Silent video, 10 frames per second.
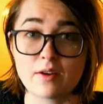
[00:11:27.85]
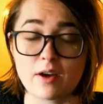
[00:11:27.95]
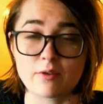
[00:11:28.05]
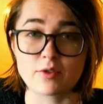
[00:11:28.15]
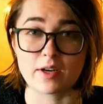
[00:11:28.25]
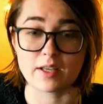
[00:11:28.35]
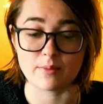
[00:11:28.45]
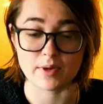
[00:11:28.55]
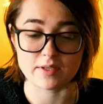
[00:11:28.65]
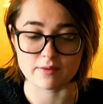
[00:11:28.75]
uh, trying to
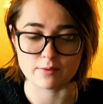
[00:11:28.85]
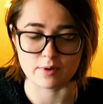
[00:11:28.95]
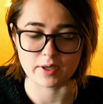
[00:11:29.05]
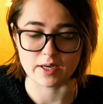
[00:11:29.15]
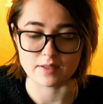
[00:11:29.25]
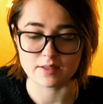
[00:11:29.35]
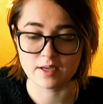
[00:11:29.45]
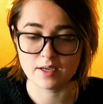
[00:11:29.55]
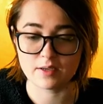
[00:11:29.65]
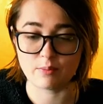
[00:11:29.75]
get myself organized.
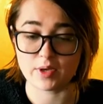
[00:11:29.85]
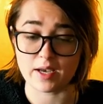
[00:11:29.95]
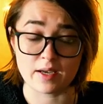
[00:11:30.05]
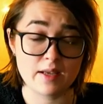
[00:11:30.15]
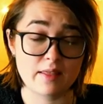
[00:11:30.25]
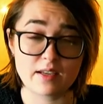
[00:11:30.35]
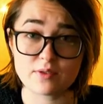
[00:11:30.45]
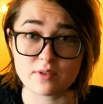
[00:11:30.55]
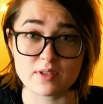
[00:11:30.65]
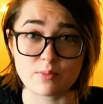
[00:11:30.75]
But yeah,
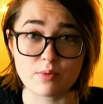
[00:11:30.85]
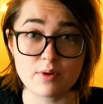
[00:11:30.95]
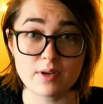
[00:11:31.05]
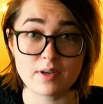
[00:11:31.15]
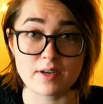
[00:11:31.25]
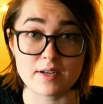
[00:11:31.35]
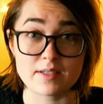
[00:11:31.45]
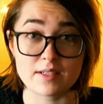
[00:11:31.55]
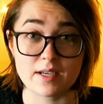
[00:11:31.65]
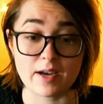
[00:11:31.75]
thanks for the support.
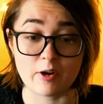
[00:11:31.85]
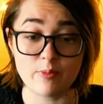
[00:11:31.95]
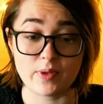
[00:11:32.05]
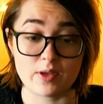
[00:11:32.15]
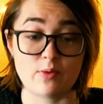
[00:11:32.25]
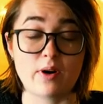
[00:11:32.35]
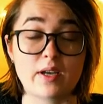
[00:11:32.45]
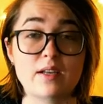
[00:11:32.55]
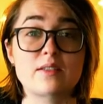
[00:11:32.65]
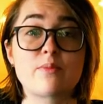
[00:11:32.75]
Honestly, I hope that you are
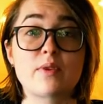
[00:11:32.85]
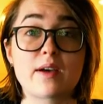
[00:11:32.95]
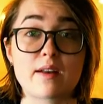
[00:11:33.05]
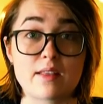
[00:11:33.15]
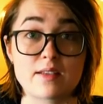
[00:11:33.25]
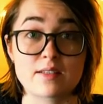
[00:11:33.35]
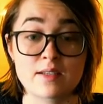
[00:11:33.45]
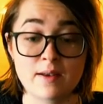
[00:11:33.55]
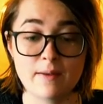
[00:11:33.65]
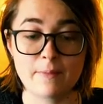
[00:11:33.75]
getting something out of this.
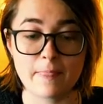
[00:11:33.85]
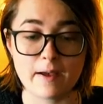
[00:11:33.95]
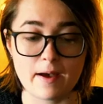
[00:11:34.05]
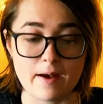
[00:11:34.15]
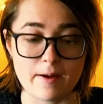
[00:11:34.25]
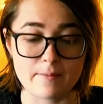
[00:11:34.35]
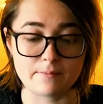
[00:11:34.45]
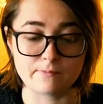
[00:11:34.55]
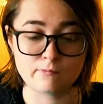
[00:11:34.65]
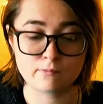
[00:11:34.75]

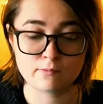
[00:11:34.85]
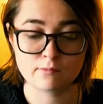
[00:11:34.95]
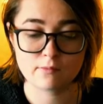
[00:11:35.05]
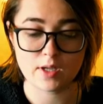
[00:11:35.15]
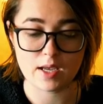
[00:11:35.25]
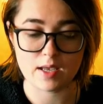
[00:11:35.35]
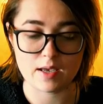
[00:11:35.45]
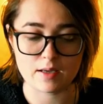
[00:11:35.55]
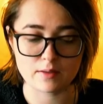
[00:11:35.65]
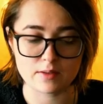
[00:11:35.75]
Um,
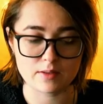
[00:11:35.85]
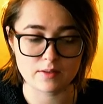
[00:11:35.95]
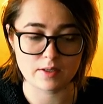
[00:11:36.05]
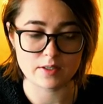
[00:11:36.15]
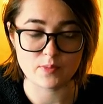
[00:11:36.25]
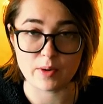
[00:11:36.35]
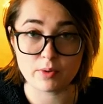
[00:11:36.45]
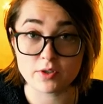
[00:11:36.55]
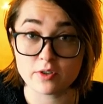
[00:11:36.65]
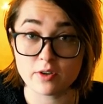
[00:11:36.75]
and it's my
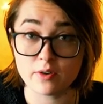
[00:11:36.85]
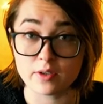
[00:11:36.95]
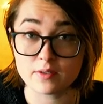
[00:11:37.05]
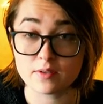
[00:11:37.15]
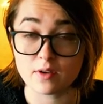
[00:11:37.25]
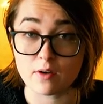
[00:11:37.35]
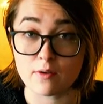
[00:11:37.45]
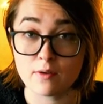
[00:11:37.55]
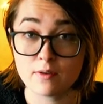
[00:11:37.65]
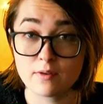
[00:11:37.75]
pleasure to do it.
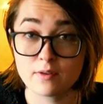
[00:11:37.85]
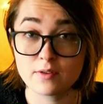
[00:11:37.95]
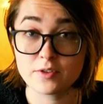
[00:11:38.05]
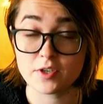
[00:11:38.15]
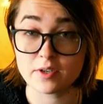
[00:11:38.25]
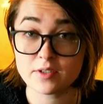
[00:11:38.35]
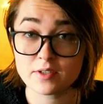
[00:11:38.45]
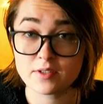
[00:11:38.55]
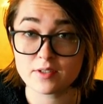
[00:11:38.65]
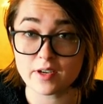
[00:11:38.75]
So
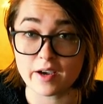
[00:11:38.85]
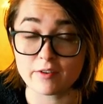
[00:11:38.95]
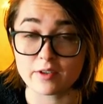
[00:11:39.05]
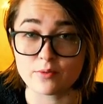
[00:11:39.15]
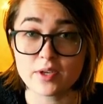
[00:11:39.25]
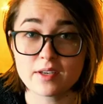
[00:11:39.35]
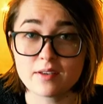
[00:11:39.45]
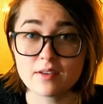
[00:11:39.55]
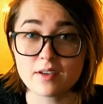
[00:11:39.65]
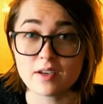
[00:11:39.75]
cheers, have a good
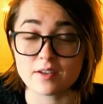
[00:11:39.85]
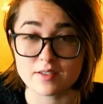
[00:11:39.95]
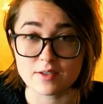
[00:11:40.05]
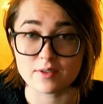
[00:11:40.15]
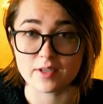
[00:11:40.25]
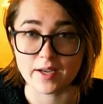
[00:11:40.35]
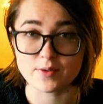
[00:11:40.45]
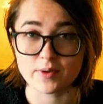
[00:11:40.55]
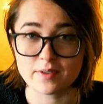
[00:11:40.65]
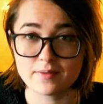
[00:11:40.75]
week, and I'll see you on the
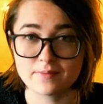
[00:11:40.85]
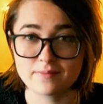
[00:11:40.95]
next one.